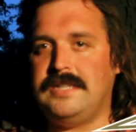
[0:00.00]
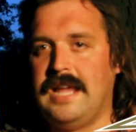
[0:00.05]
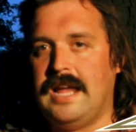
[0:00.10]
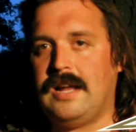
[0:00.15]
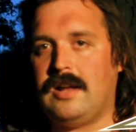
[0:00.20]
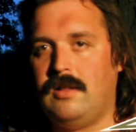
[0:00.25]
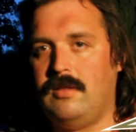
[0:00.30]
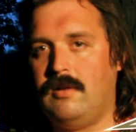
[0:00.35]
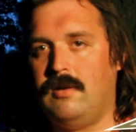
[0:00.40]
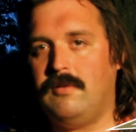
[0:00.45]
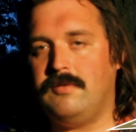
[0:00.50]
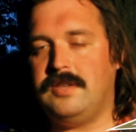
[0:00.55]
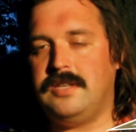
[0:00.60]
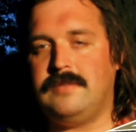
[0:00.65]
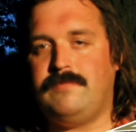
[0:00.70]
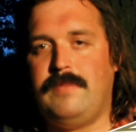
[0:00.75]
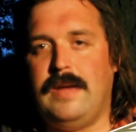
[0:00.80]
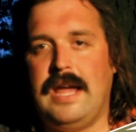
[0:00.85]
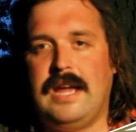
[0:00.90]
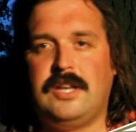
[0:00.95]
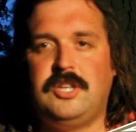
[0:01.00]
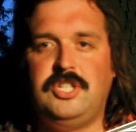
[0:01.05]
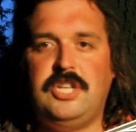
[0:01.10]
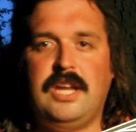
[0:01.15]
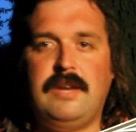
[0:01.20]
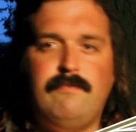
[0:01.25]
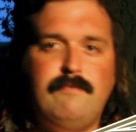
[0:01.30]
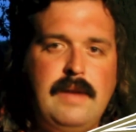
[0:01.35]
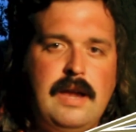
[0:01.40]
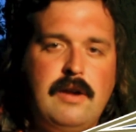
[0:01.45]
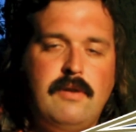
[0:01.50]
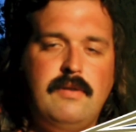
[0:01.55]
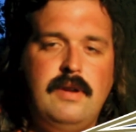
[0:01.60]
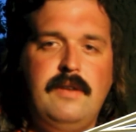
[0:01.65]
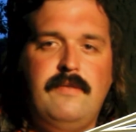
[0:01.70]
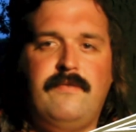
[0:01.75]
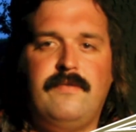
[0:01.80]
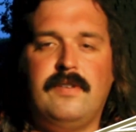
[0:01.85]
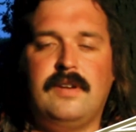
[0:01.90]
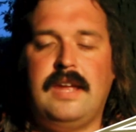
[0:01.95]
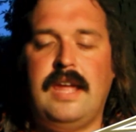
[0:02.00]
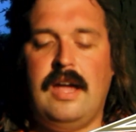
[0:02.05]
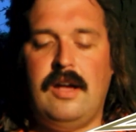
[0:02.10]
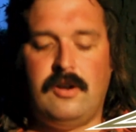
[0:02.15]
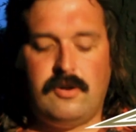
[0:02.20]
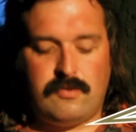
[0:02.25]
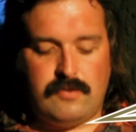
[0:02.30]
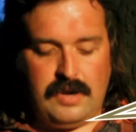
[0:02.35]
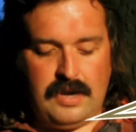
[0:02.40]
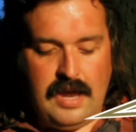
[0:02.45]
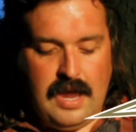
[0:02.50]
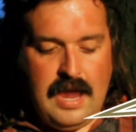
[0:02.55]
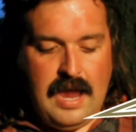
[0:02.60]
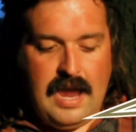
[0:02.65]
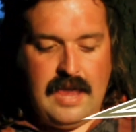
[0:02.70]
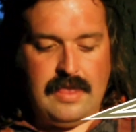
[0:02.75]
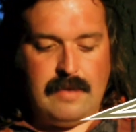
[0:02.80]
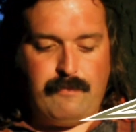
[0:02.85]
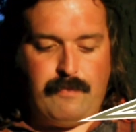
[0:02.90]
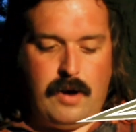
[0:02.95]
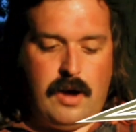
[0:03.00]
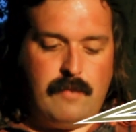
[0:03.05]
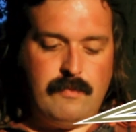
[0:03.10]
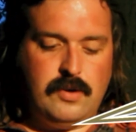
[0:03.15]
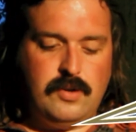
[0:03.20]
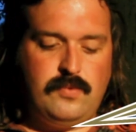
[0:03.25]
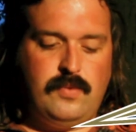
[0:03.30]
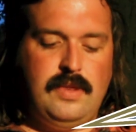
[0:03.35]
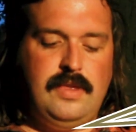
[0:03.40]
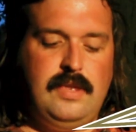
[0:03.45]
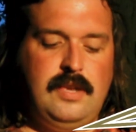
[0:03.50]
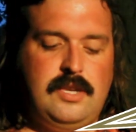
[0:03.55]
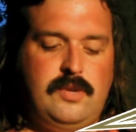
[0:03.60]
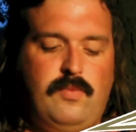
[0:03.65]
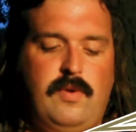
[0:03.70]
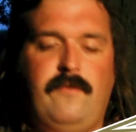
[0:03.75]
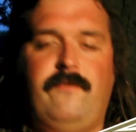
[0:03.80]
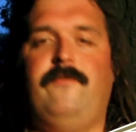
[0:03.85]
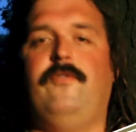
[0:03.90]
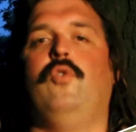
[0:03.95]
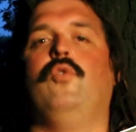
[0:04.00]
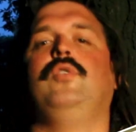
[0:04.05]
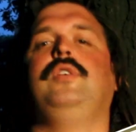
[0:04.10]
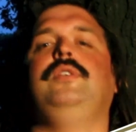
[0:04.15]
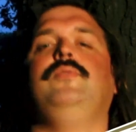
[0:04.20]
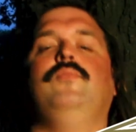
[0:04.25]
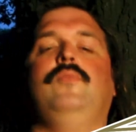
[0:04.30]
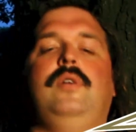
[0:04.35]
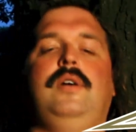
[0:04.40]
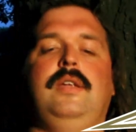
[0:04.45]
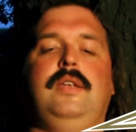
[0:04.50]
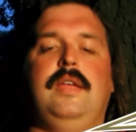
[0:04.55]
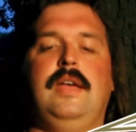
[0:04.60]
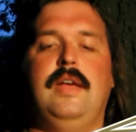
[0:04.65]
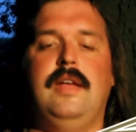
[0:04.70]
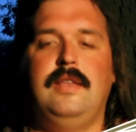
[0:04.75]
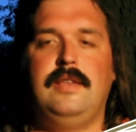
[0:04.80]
Zach Collaros is back. Jake Mayer in for Calgary. And the Bombers win this one 41-37.